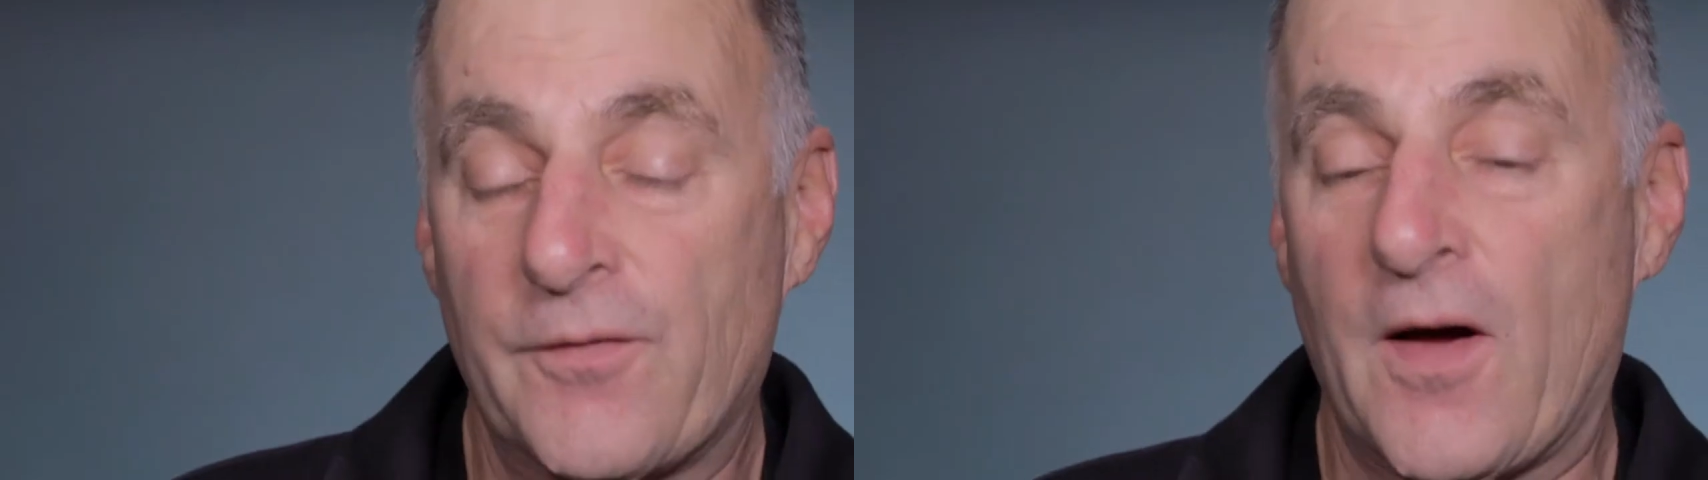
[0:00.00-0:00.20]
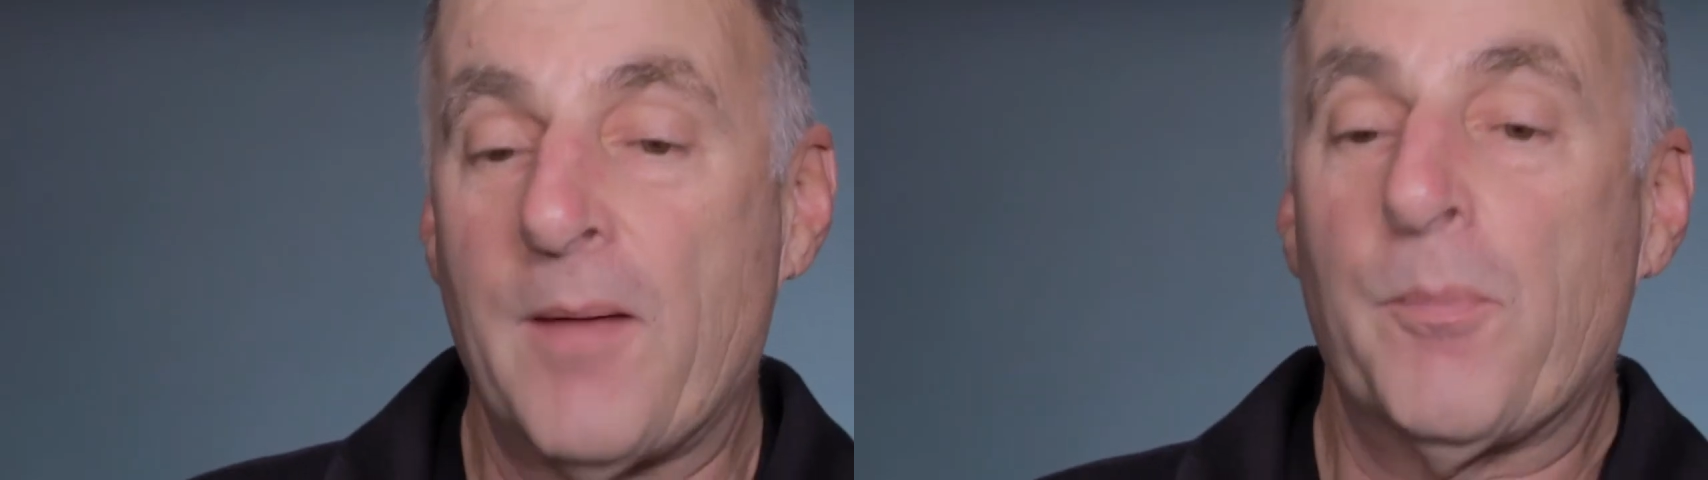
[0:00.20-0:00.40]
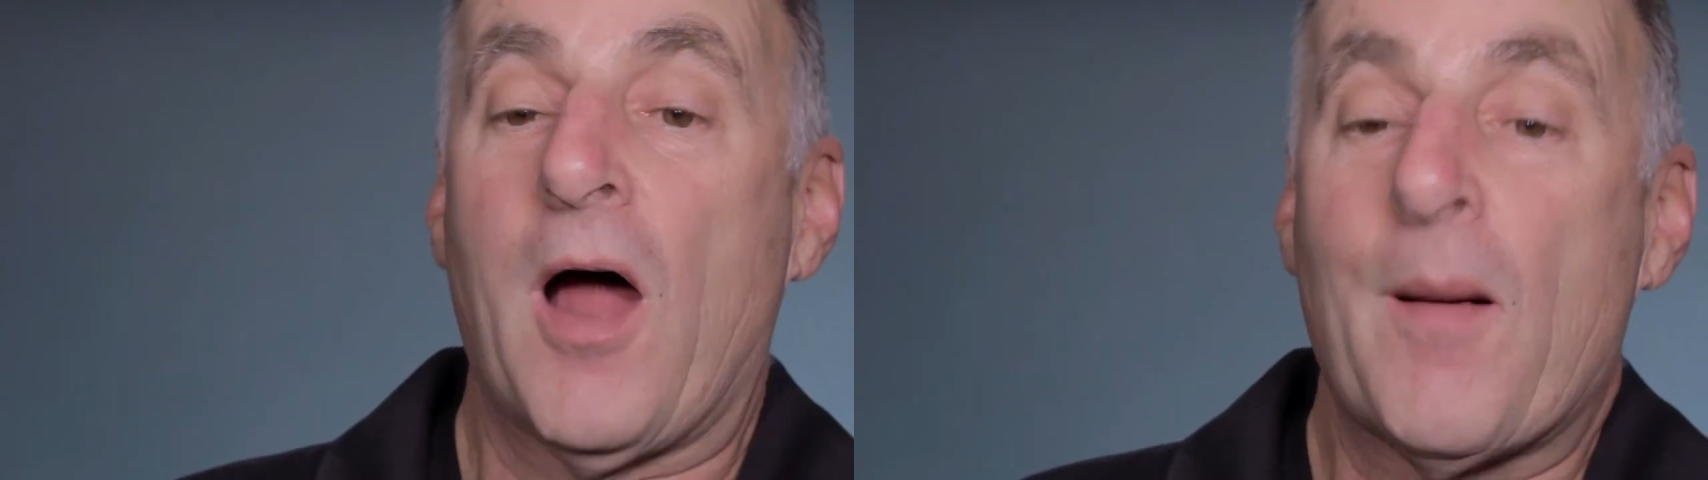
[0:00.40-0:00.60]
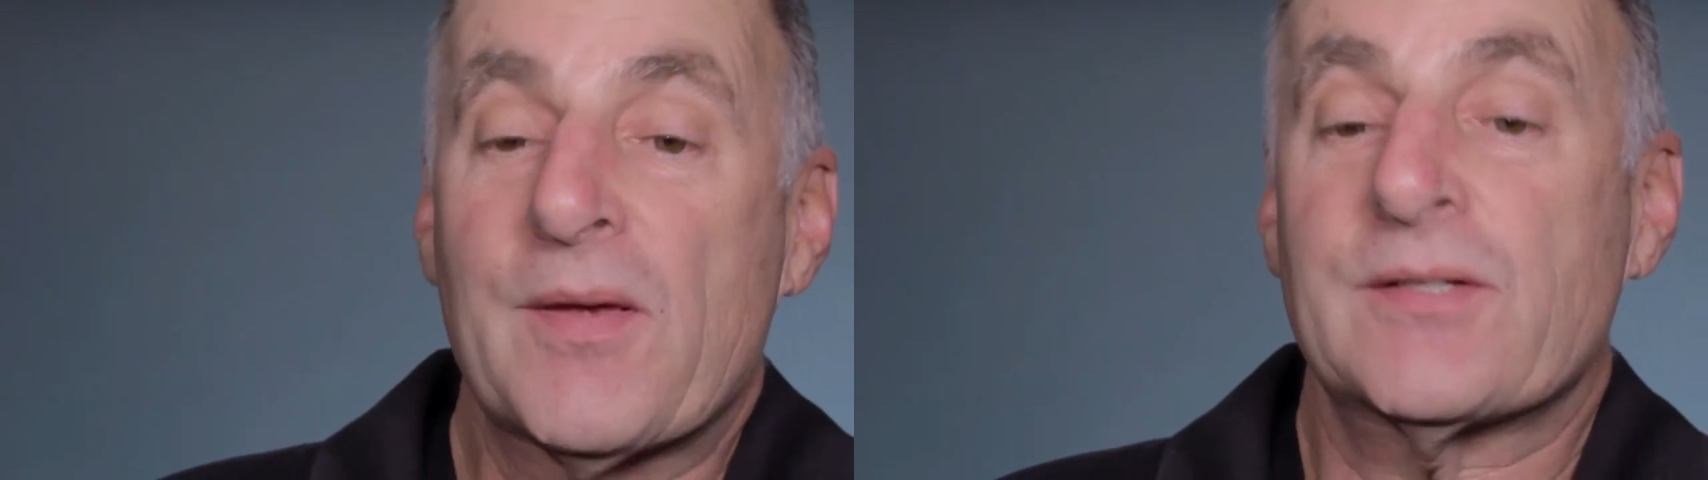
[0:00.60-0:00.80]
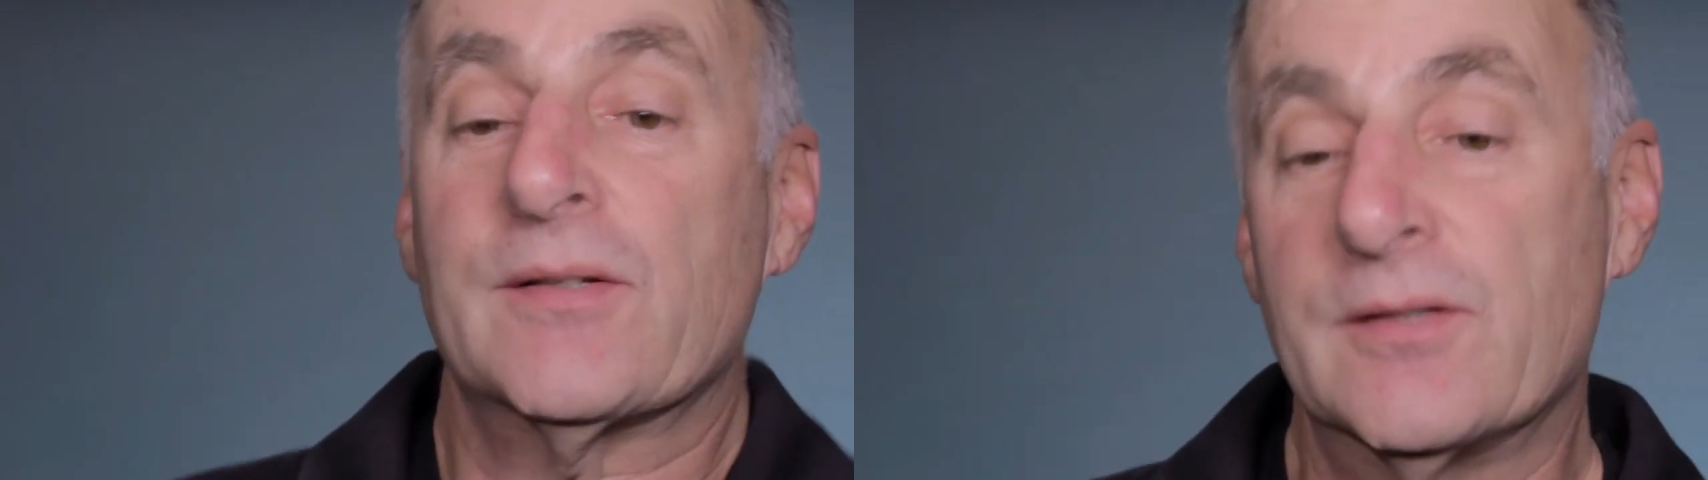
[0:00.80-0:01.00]
if I
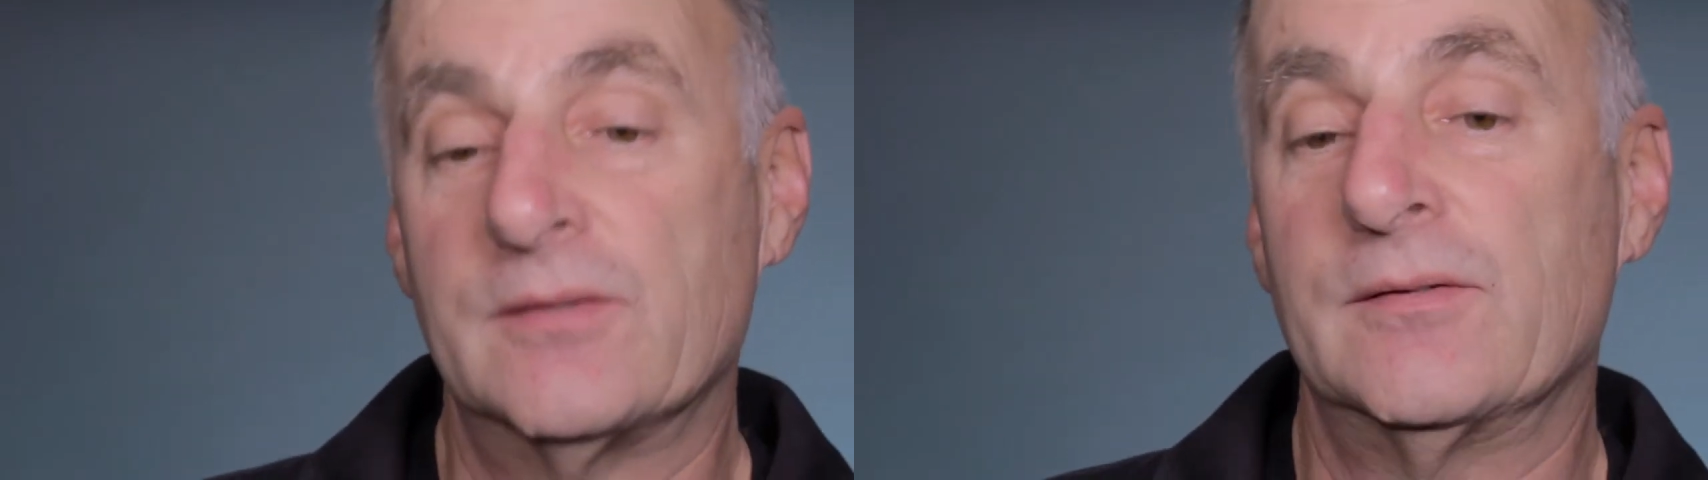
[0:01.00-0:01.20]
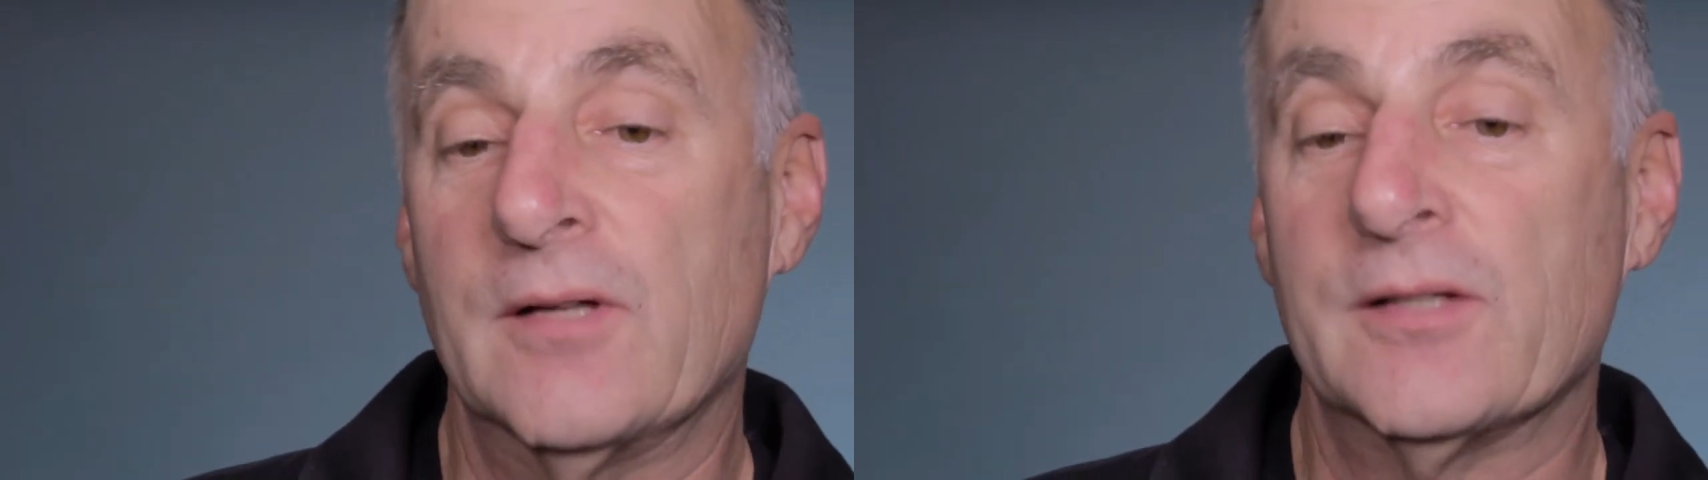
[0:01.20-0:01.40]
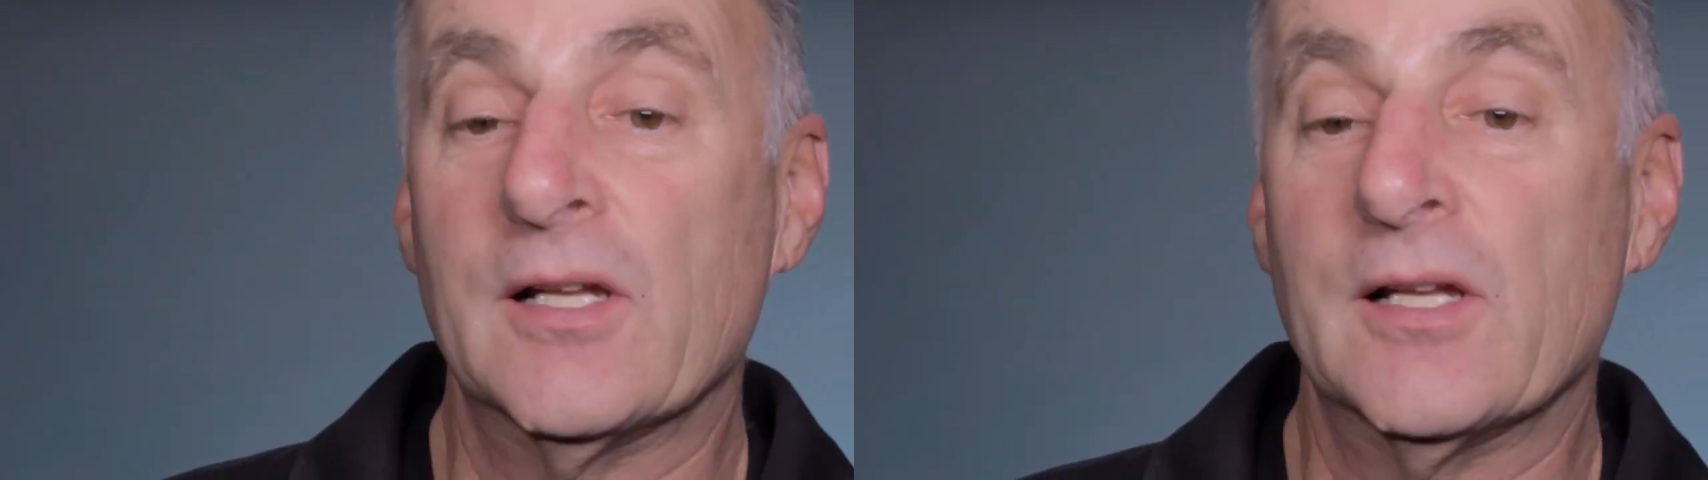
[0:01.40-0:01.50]
promise a, a